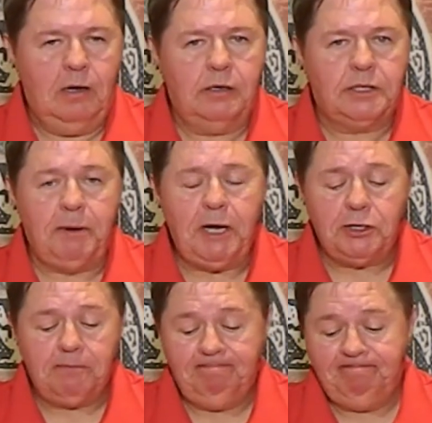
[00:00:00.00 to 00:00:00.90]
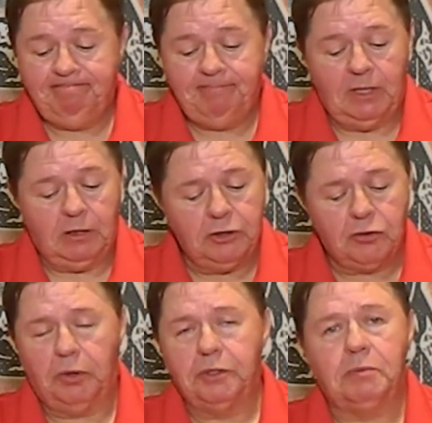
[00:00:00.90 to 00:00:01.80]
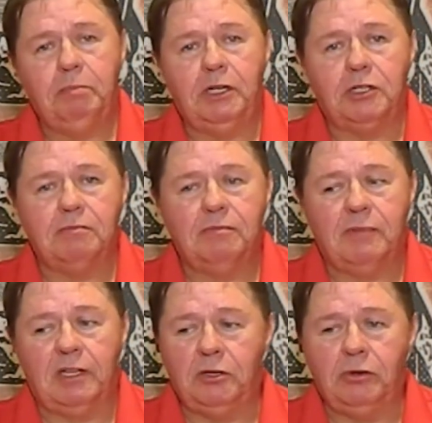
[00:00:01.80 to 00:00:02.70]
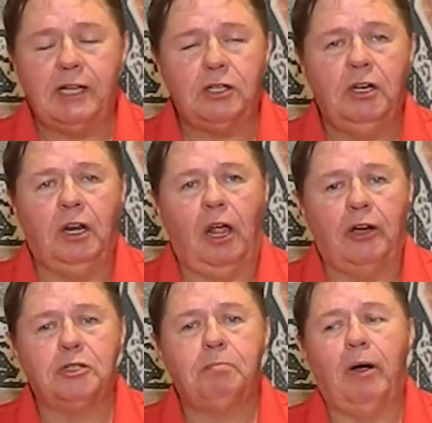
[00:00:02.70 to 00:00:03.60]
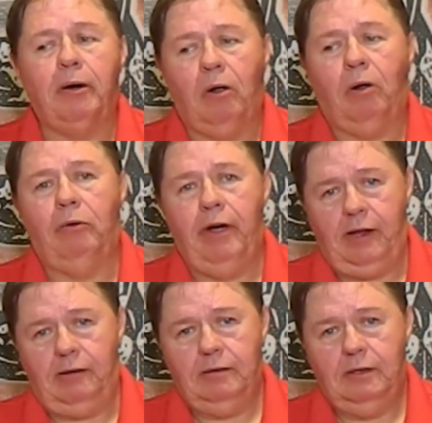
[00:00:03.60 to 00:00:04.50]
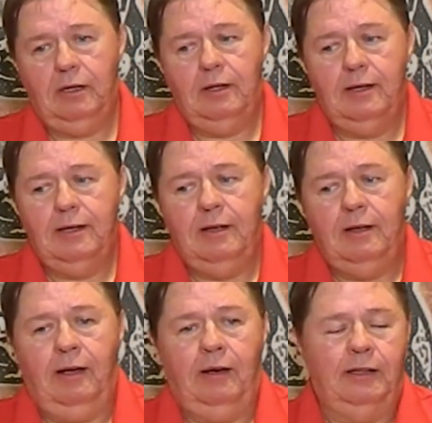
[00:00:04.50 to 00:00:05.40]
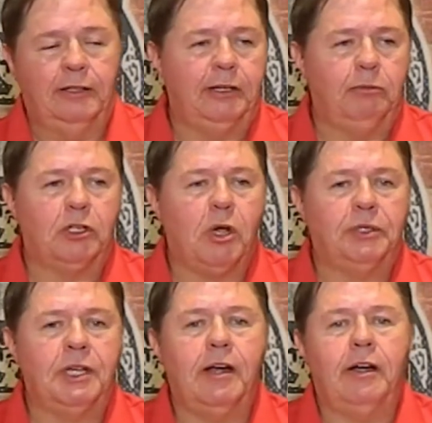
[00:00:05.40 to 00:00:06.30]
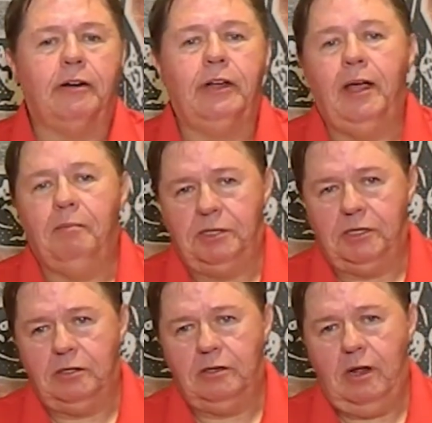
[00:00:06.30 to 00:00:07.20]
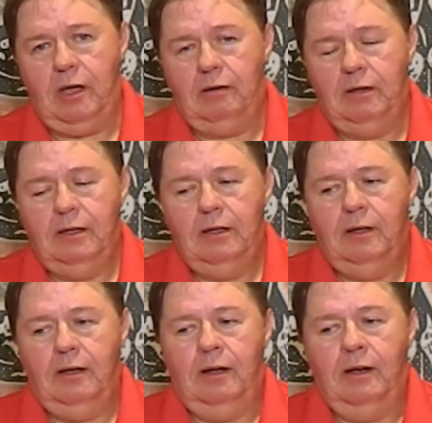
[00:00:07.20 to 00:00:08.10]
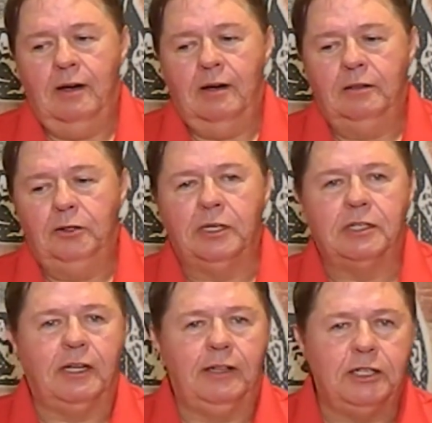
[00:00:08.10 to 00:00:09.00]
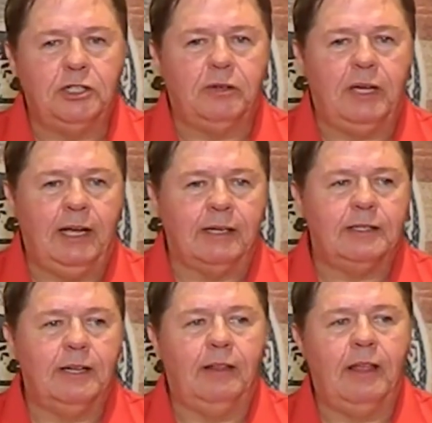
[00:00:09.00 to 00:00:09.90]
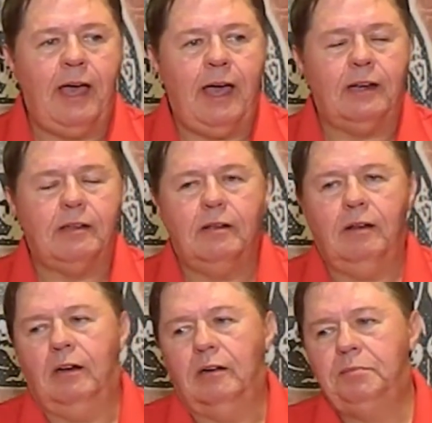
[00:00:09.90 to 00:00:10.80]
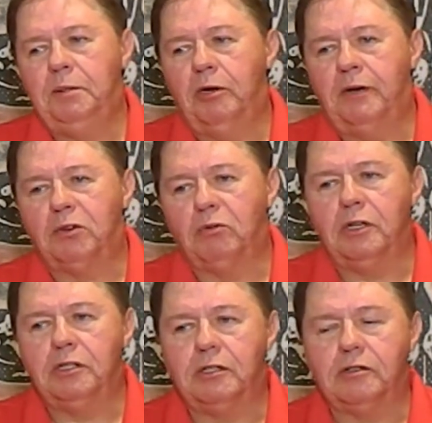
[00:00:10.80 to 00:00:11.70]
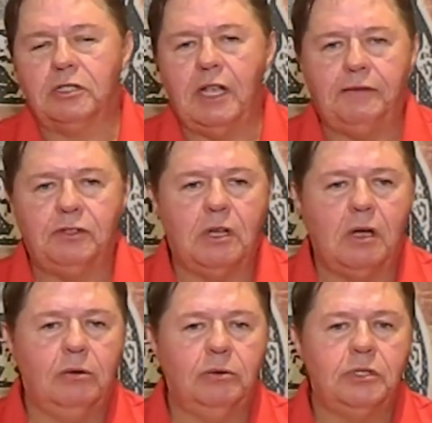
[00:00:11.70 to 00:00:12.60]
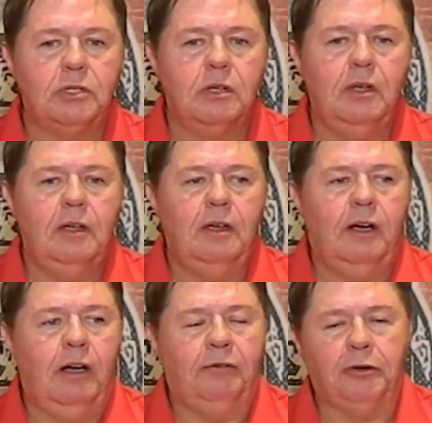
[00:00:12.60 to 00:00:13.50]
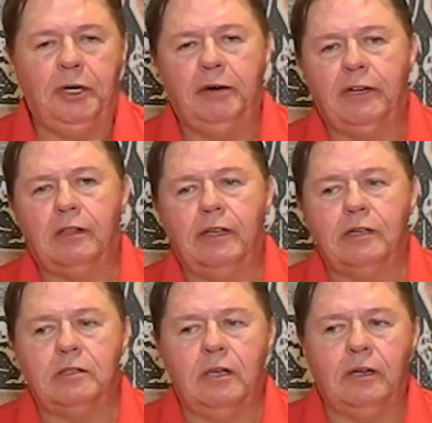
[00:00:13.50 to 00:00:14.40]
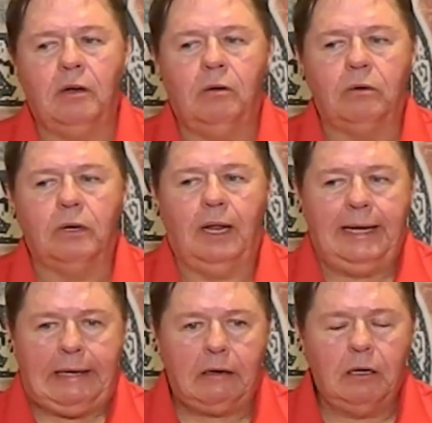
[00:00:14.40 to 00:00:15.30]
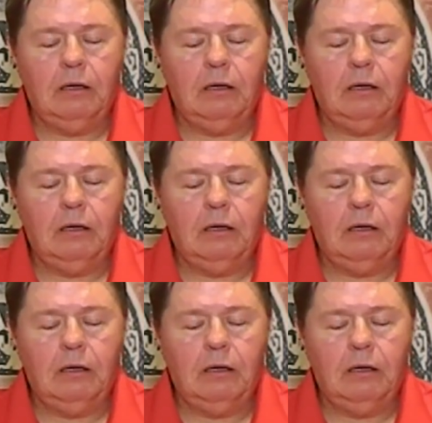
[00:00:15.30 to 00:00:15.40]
Speech. They'll control the speech. They do that in large part already. Look at what goes on our campuses today. You can say this, you can't say that. People have to run to their safe zones for hearing things they don't like.